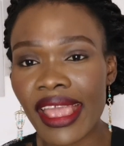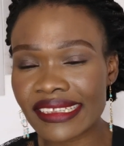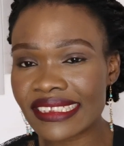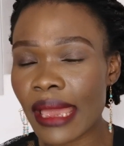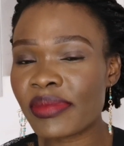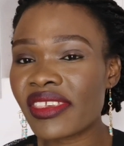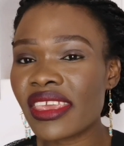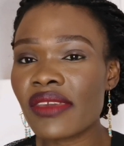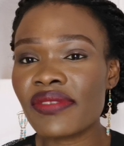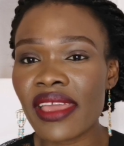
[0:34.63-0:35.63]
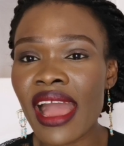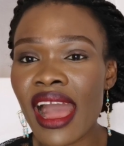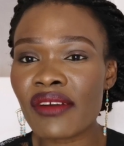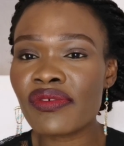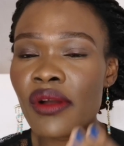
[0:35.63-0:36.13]
Except if they
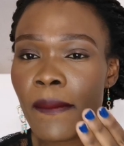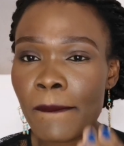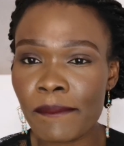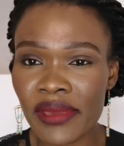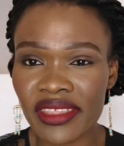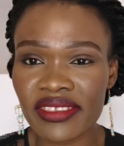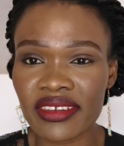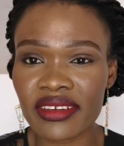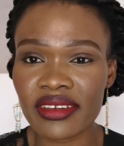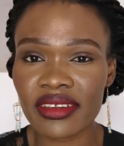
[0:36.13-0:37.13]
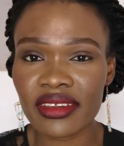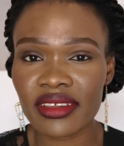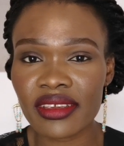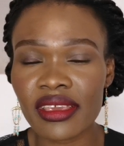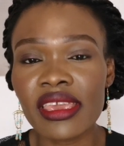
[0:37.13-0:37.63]
have meter.
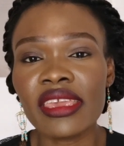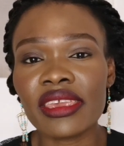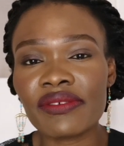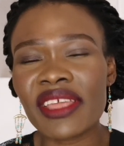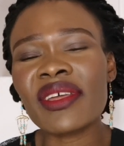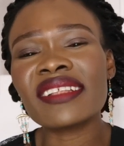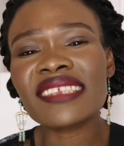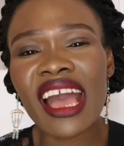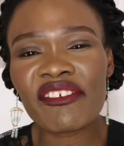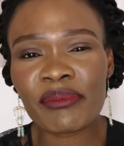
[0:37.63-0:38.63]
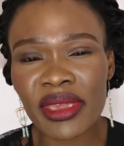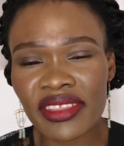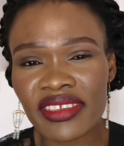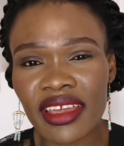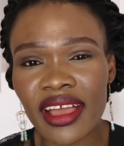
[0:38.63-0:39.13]
If they don't have
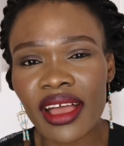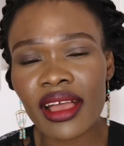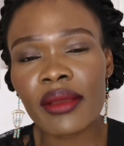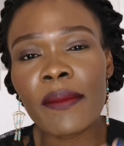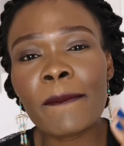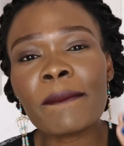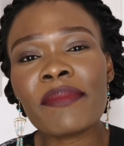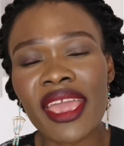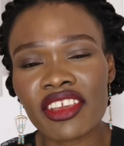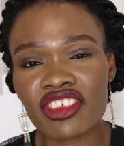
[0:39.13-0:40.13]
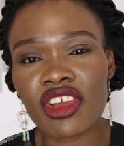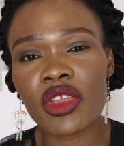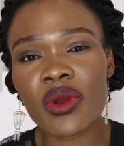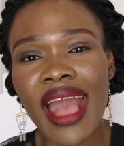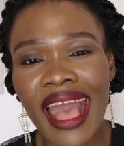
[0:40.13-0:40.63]
meter, make sure
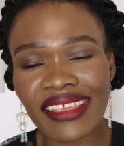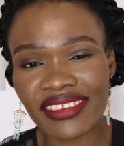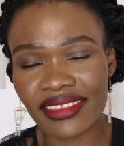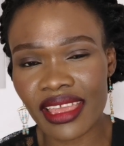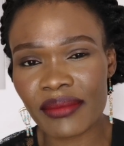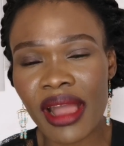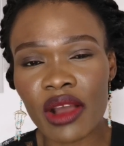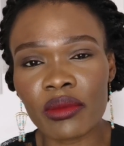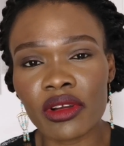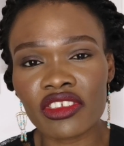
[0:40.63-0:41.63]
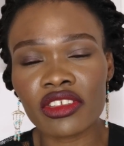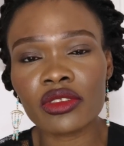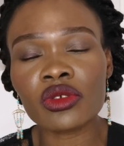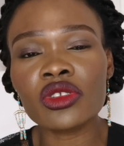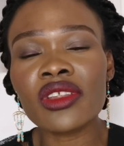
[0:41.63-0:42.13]
you ask them how much.
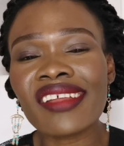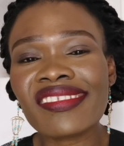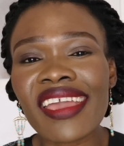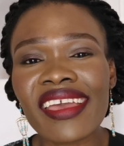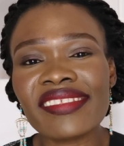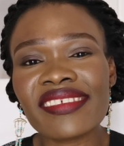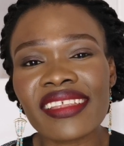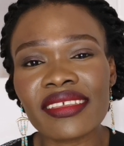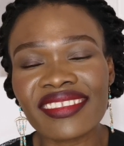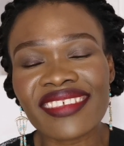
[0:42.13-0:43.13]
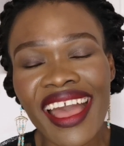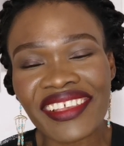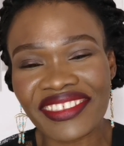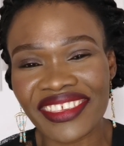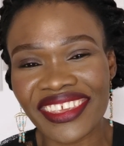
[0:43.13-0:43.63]
Do not enter the
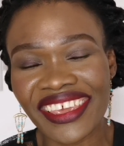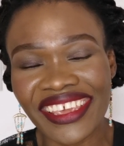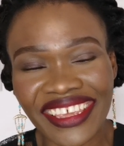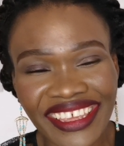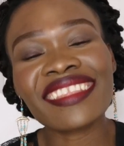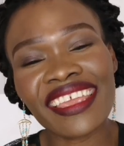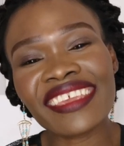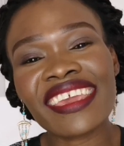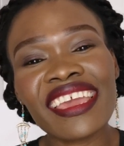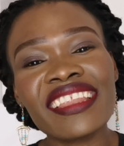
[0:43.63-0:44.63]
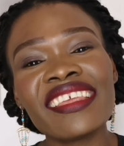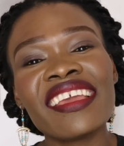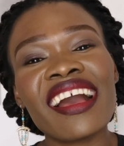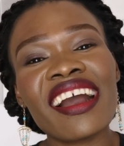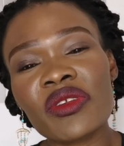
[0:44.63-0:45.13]
taxi thinking
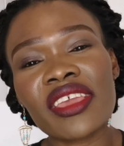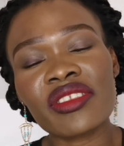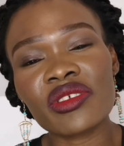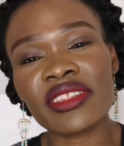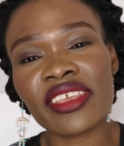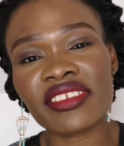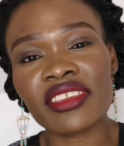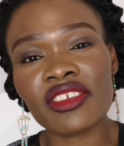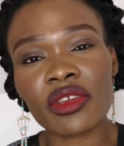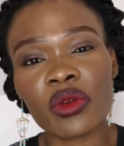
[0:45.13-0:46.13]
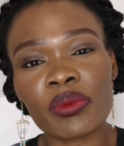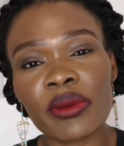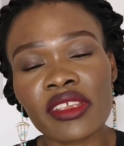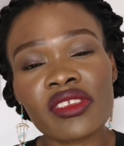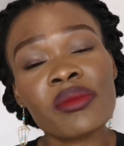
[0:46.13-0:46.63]
when you get to your destination you
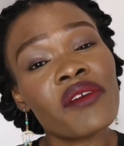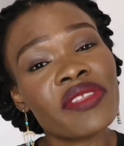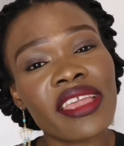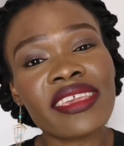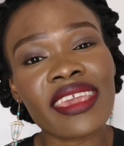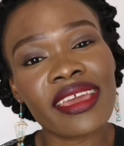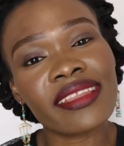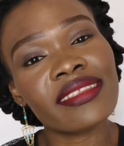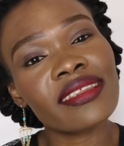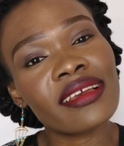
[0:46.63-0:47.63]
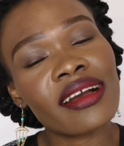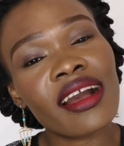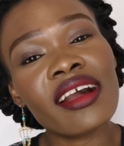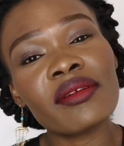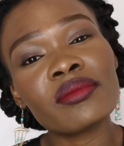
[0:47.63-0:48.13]
pay. Some of them can
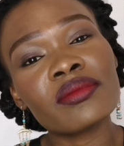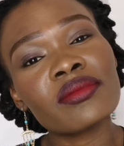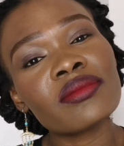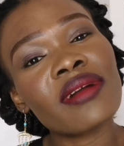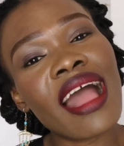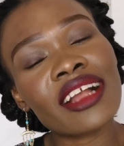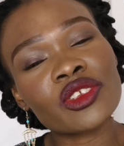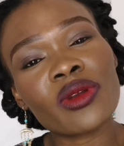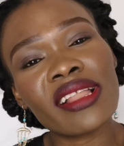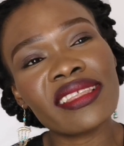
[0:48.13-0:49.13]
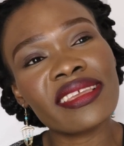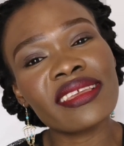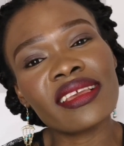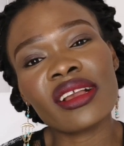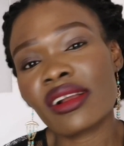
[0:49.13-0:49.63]

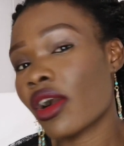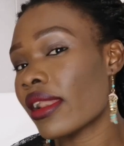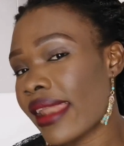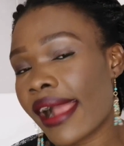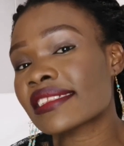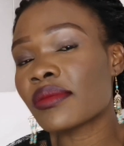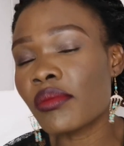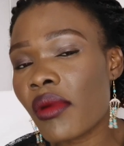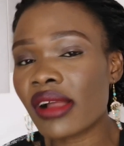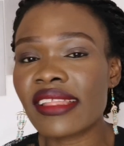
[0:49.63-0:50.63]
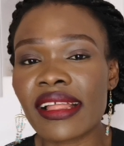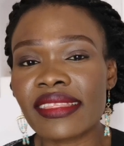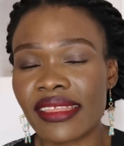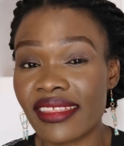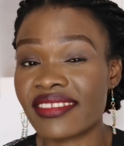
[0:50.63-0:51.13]
actually collect more
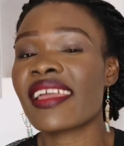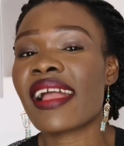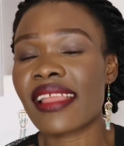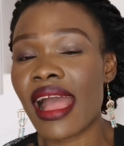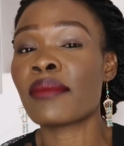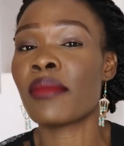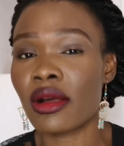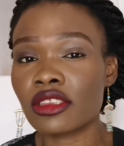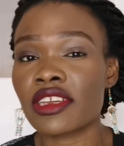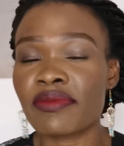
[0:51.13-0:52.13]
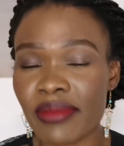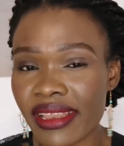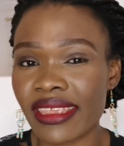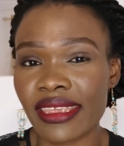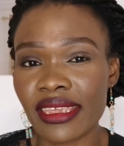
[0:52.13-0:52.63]
than the desired amount of
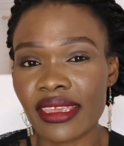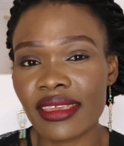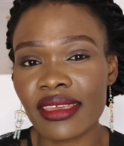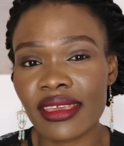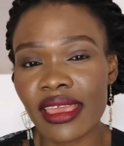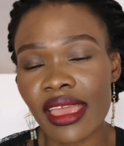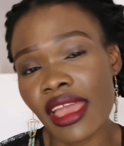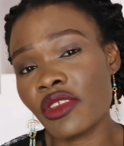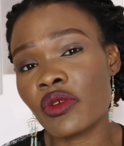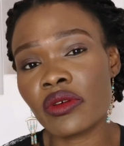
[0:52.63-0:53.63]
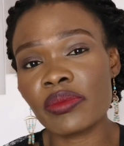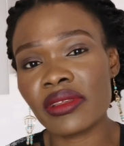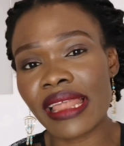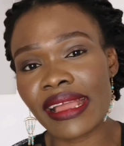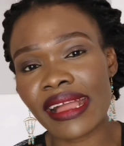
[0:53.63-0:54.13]
money, and you will
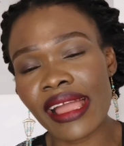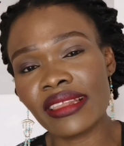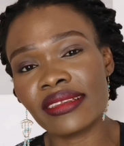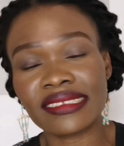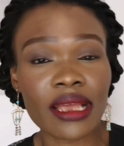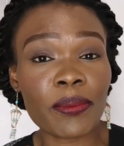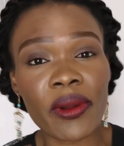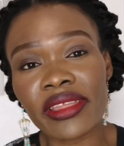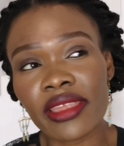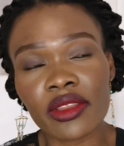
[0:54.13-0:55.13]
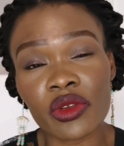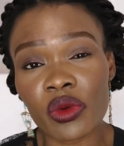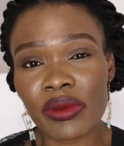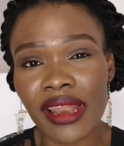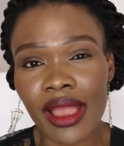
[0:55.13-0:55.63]
be like kind of disappointed.
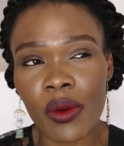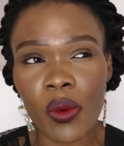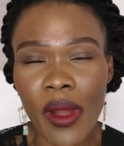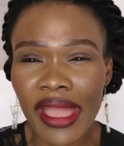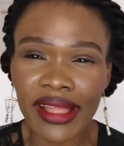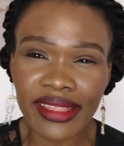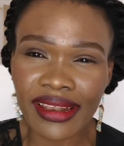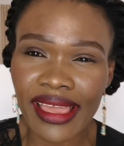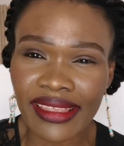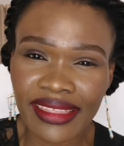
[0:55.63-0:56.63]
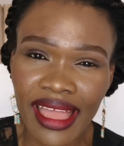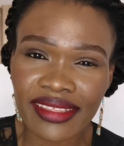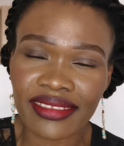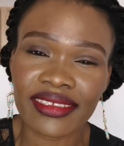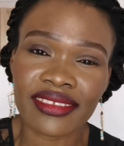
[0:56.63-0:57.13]
You will be like, why are they like
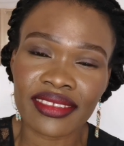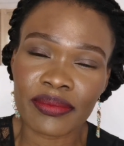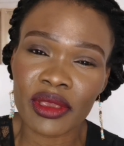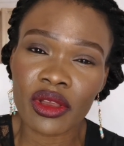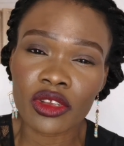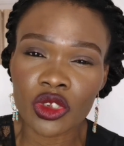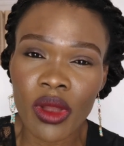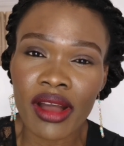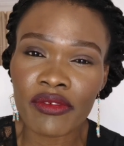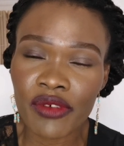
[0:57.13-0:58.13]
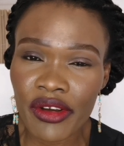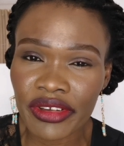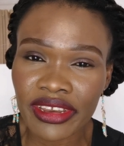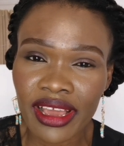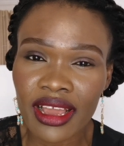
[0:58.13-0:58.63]
that? Is it because you are a
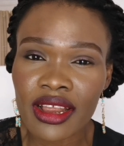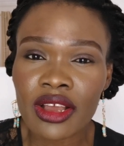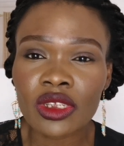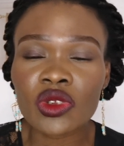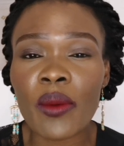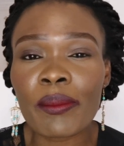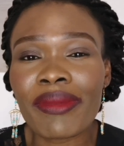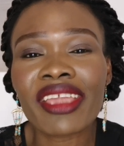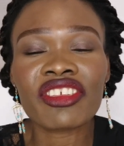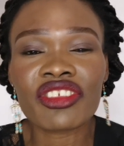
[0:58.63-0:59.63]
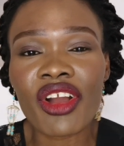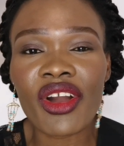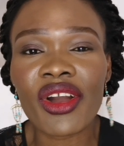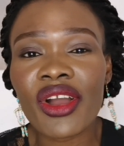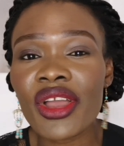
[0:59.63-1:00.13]
foreigner? So make
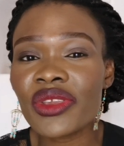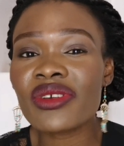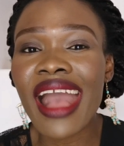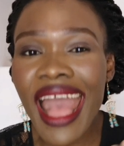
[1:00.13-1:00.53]
sure you